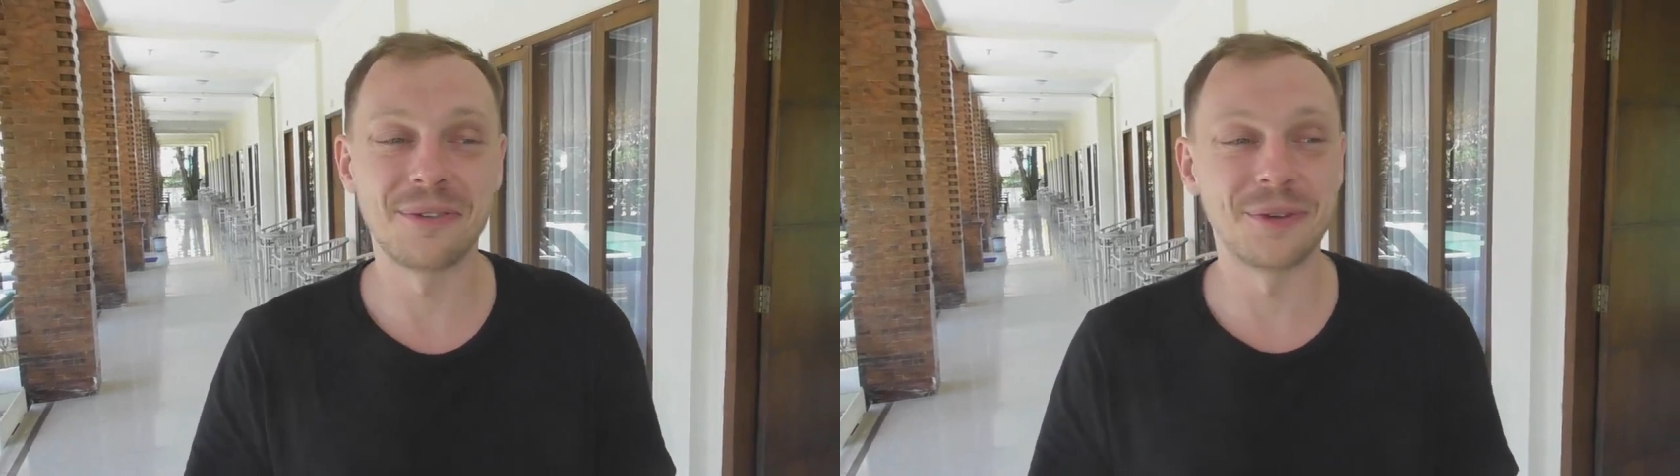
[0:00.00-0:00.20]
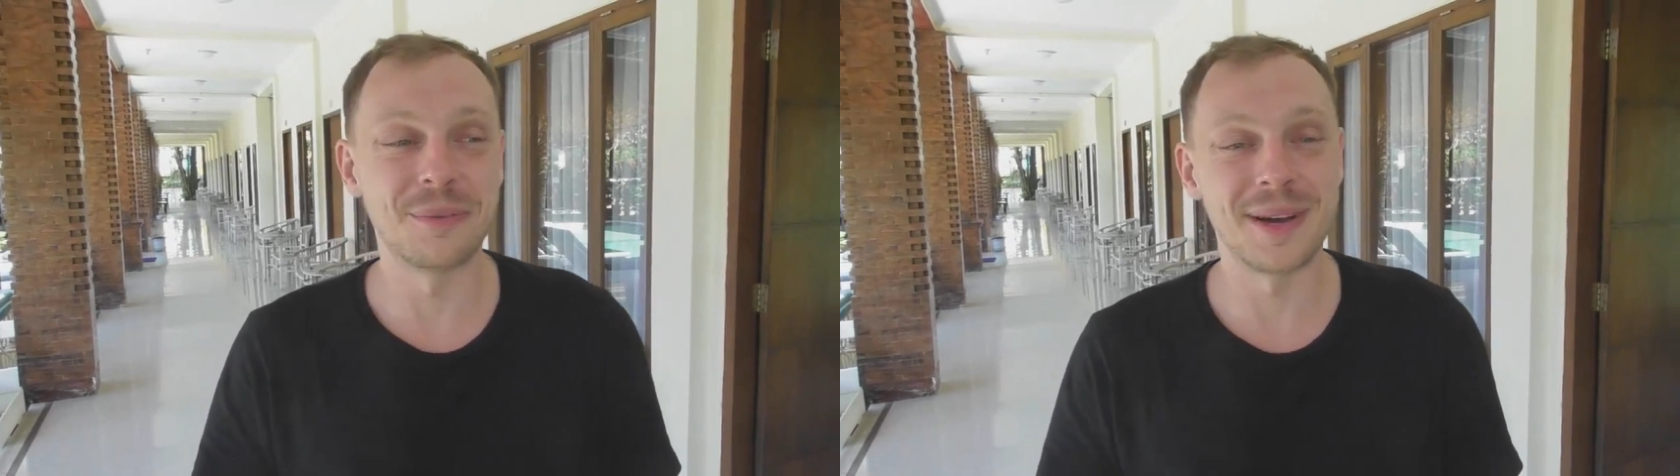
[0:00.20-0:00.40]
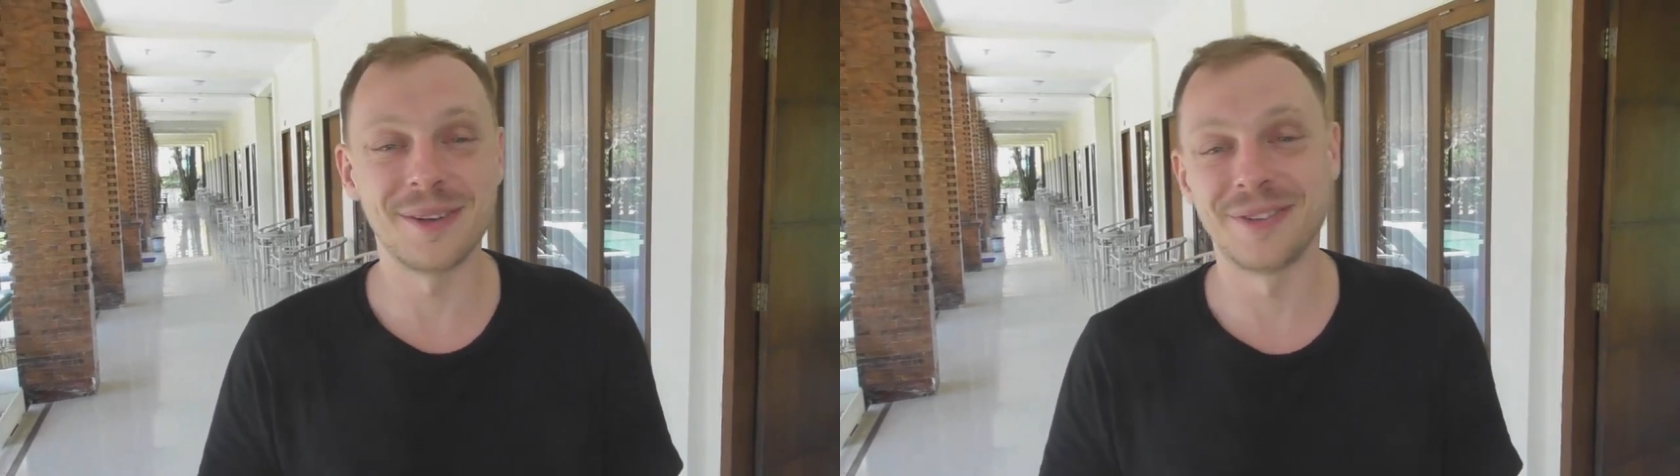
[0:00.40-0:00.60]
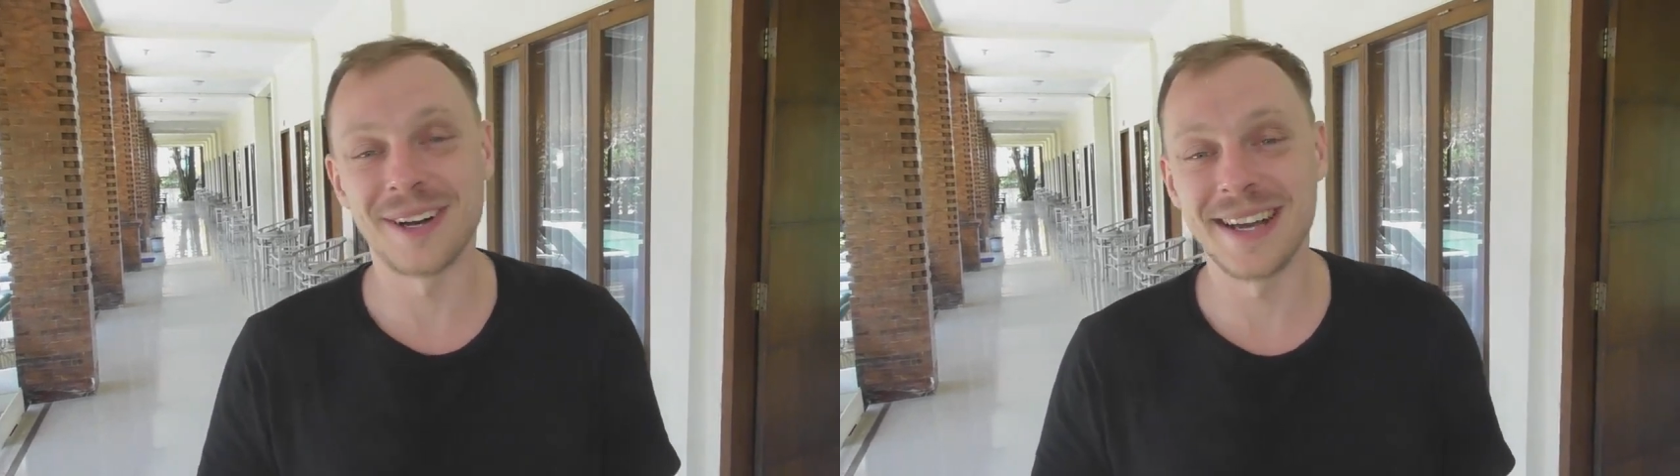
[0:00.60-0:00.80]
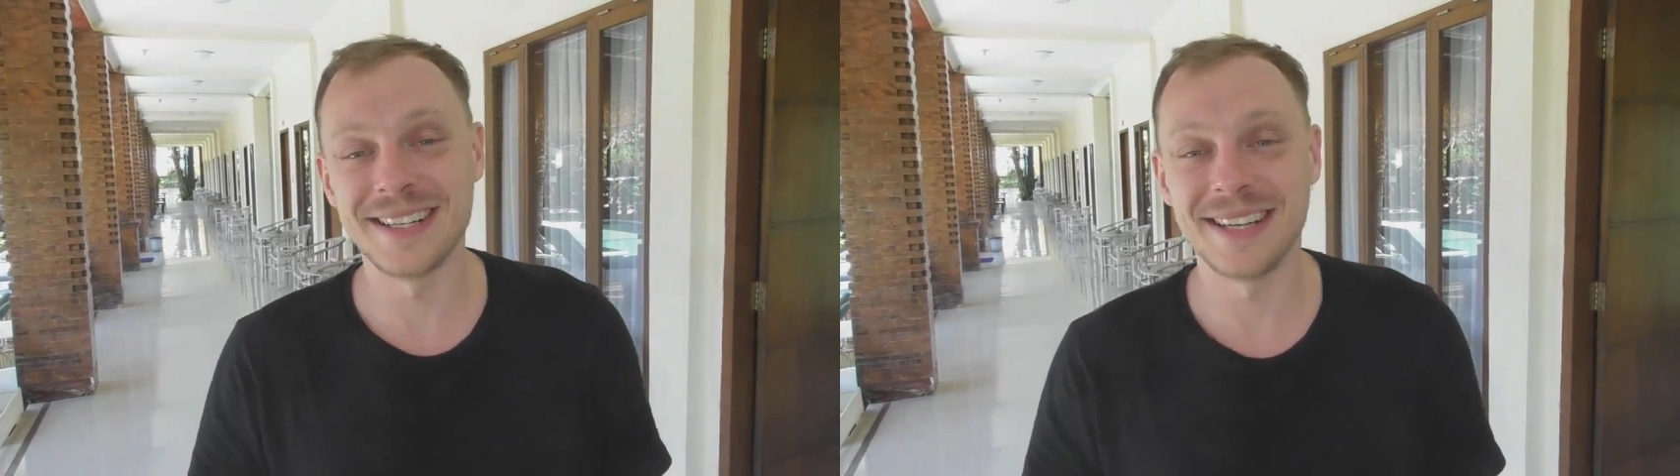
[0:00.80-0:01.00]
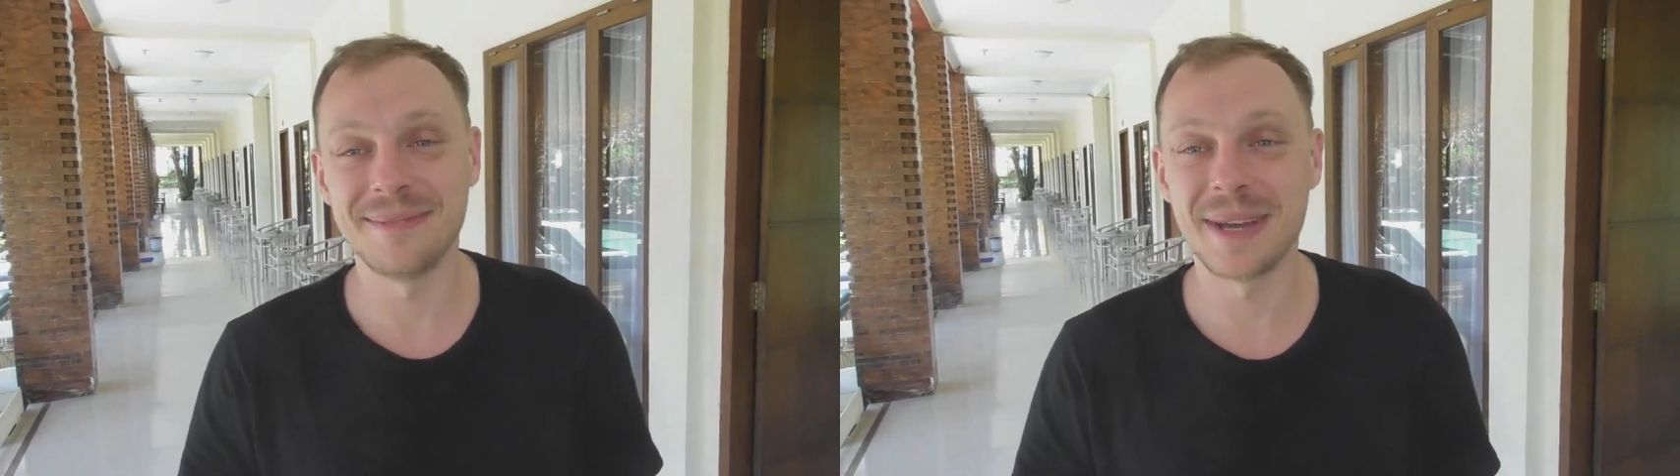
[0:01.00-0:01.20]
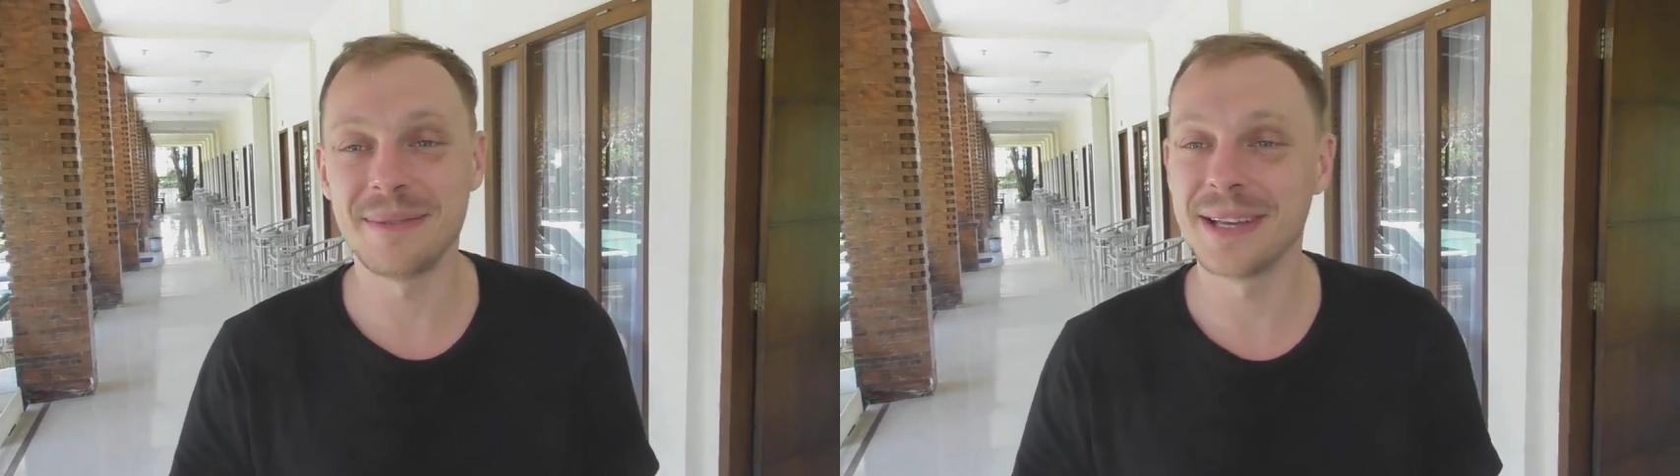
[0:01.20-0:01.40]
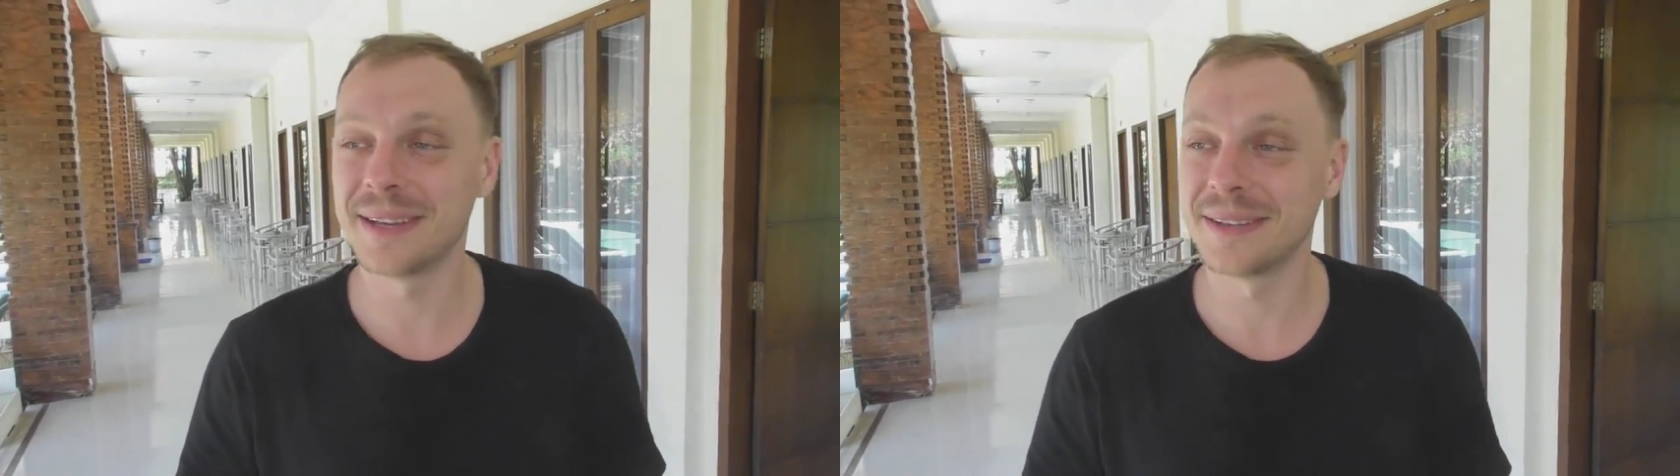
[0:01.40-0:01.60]
after my fight and
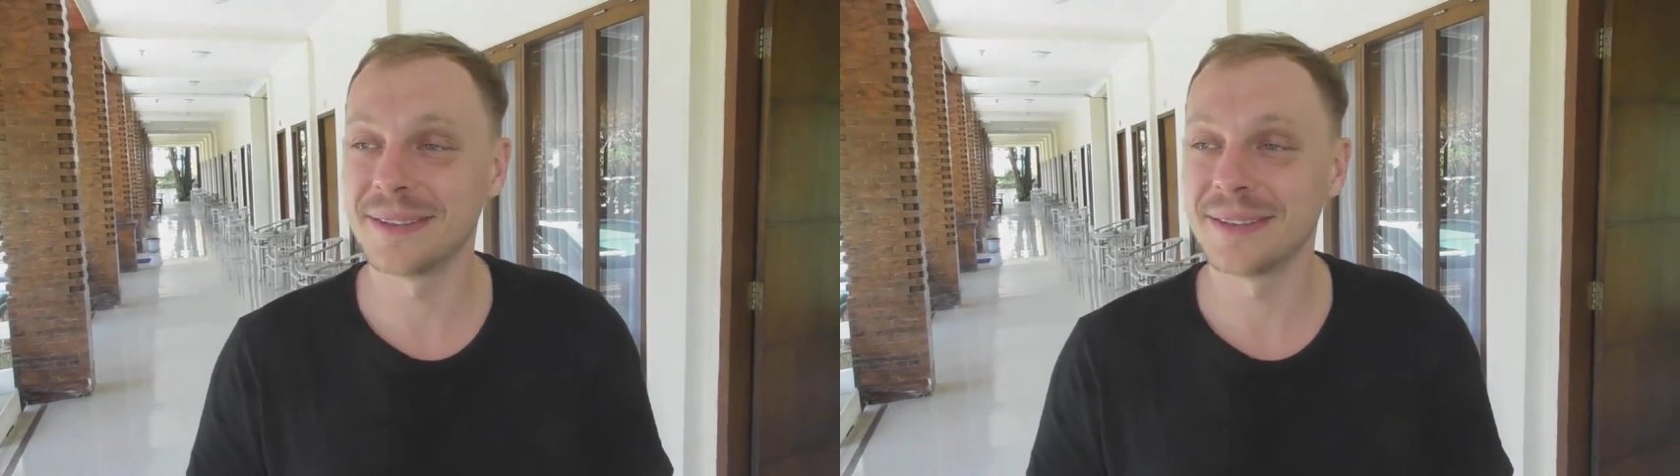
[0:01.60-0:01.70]
maybe